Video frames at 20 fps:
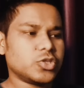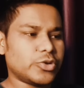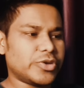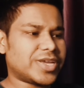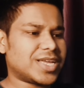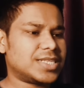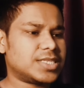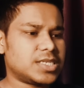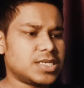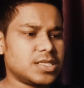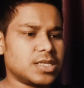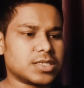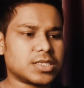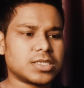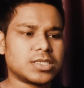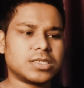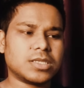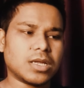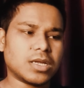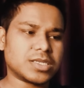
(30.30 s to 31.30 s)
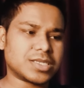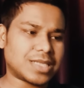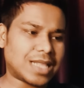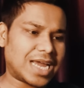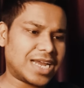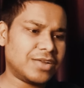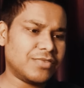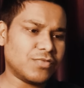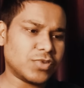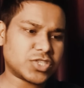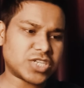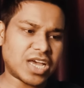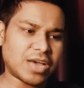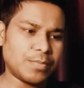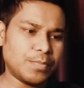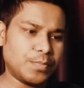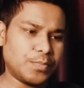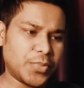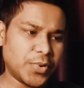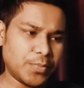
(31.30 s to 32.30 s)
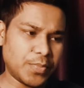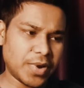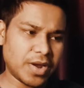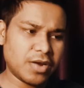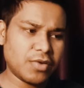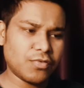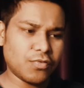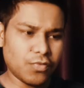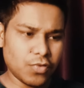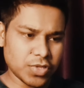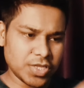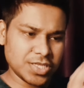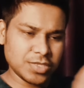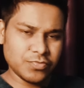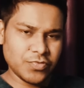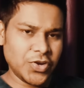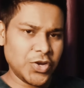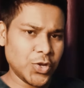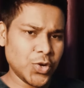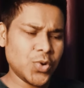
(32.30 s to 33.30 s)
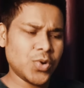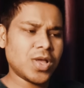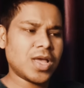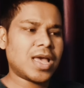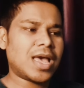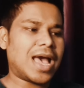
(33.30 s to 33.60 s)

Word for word: So you can see this is the slide which I have prepared for this video.